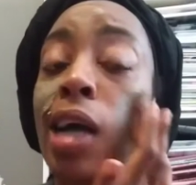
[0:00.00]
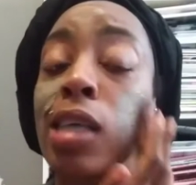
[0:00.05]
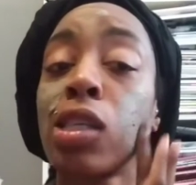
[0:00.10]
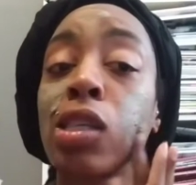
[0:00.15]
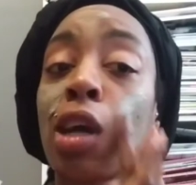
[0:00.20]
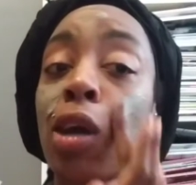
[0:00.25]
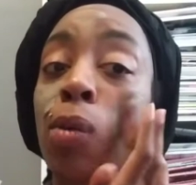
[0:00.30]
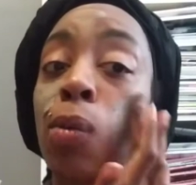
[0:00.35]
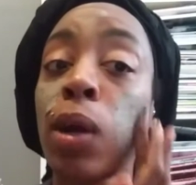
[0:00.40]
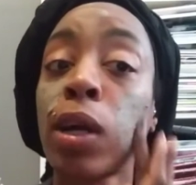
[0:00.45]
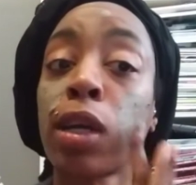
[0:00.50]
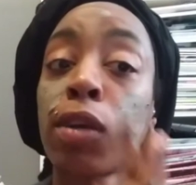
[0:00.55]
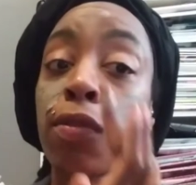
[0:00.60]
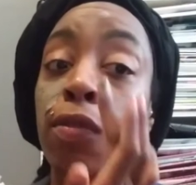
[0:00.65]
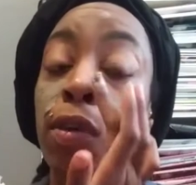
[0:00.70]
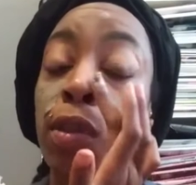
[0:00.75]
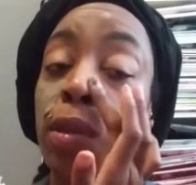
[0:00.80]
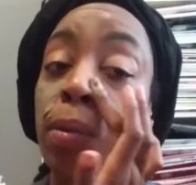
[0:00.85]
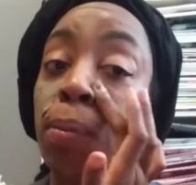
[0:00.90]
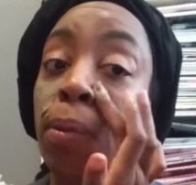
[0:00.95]
started working
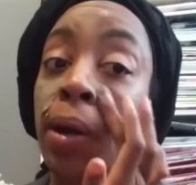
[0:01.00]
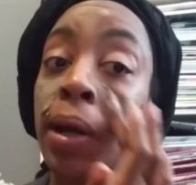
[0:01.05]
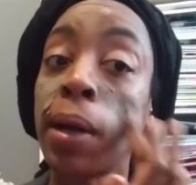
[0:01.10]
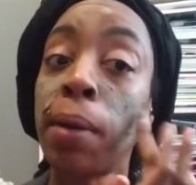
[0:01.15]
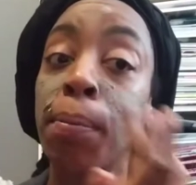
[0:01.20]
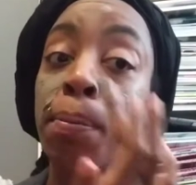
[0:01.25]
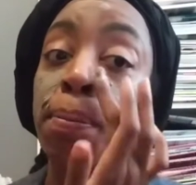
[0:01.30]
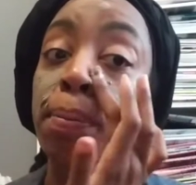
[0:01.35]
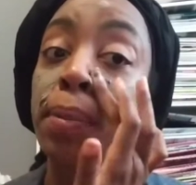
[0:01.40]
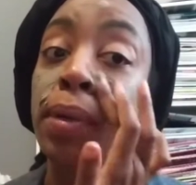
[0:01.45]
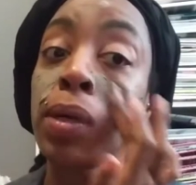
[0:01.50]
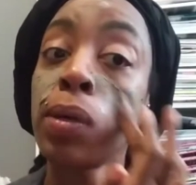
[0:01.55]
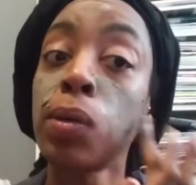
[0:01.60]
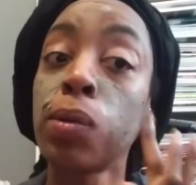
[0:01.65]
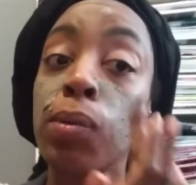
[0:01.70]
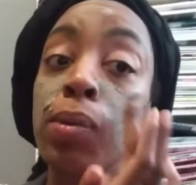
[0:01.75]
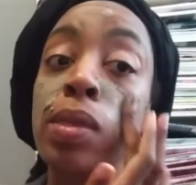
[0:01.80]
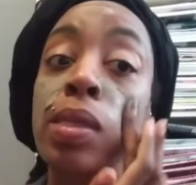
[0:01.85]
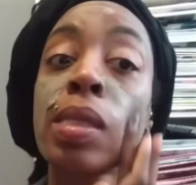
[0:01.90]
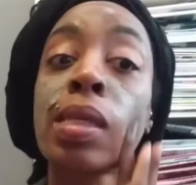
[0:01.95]
for the brand
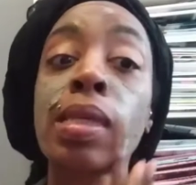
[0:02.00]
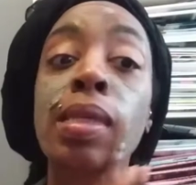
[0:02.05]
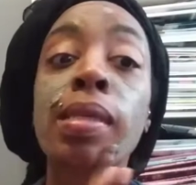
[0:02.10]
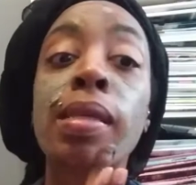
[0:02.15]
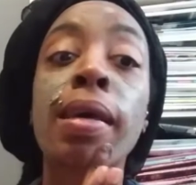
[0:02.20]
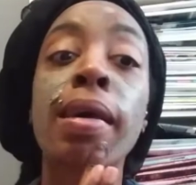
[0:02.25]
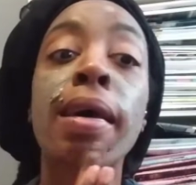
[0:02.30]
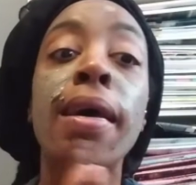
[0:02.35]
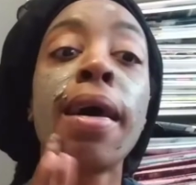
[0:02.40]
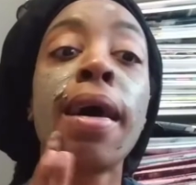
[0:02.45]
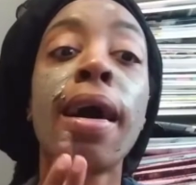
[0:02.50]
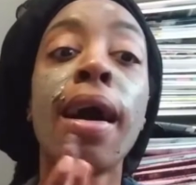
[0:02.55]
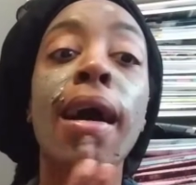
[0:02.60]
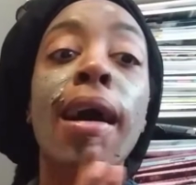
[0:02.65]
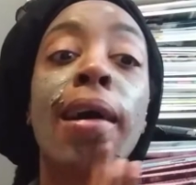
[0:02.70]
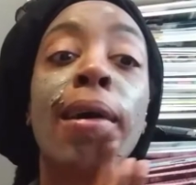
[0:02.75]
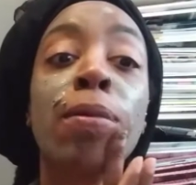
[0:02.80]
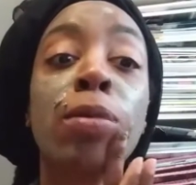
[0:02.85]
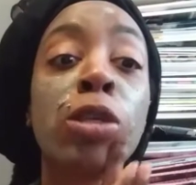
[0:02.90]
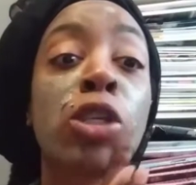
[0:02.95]
Boots,
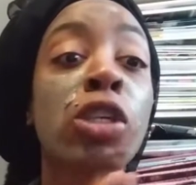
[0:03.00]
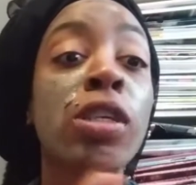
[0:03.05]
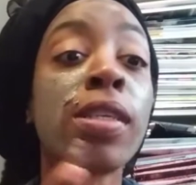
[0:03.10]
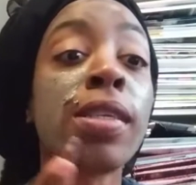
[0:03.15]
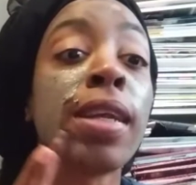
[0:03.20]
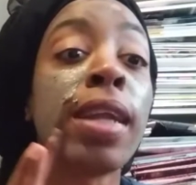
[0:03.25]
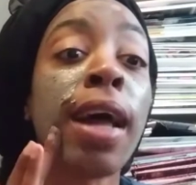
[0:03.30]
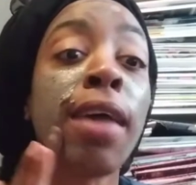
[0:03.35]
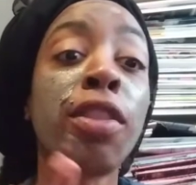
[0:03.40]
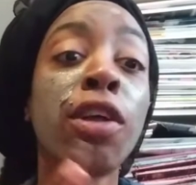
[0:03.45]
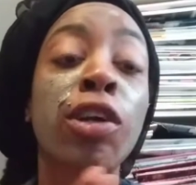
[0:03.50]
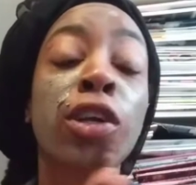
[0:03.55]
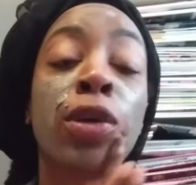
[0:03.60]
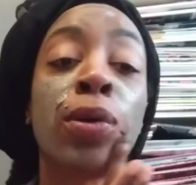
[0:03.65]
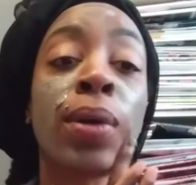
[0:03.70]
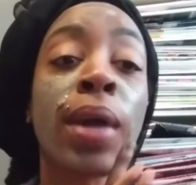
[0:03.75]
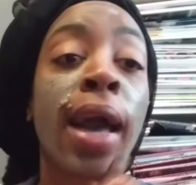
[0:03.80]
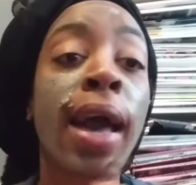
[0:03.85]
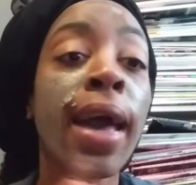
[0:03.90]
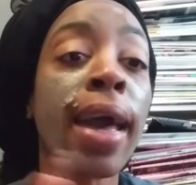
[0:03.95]
which is another
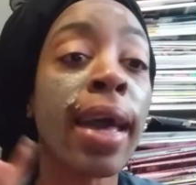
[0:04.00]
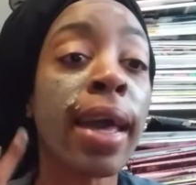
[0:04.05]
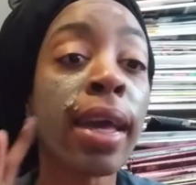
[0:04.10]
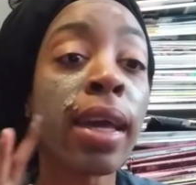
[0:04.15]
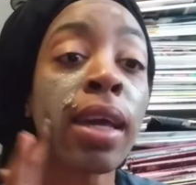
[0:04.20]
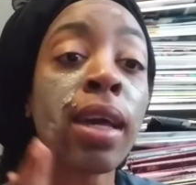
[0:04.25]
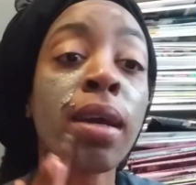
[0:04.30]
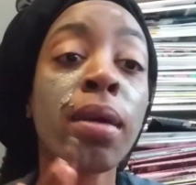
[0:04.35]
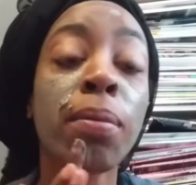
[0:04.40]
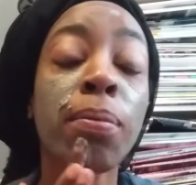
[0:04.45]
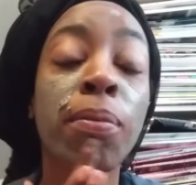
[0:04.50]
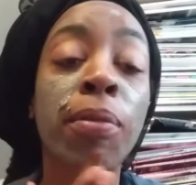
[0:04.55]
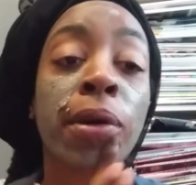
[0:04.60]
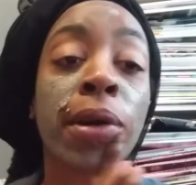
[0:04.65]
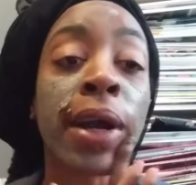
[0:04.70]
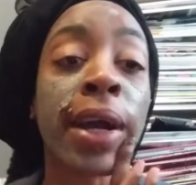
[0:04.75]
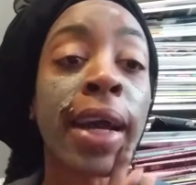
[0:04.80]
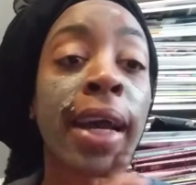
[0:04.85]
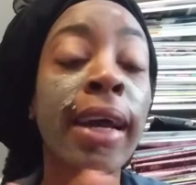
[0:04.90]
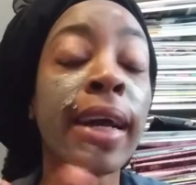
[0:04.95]
UK
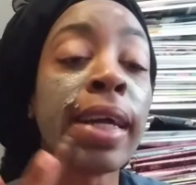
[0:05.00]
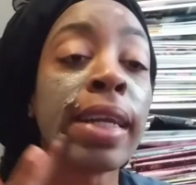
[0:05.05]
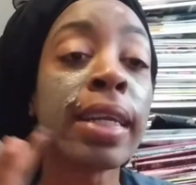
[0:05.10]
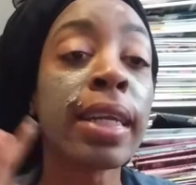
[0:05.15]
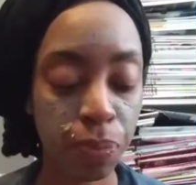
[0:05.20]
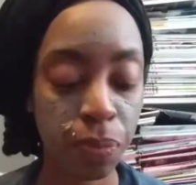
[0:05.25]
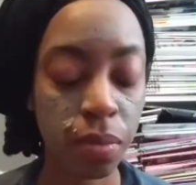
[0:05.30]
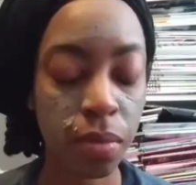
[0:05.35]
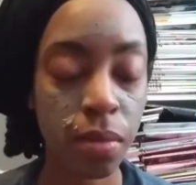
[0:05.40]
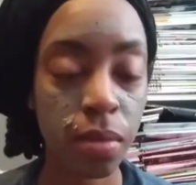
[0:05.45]
brand.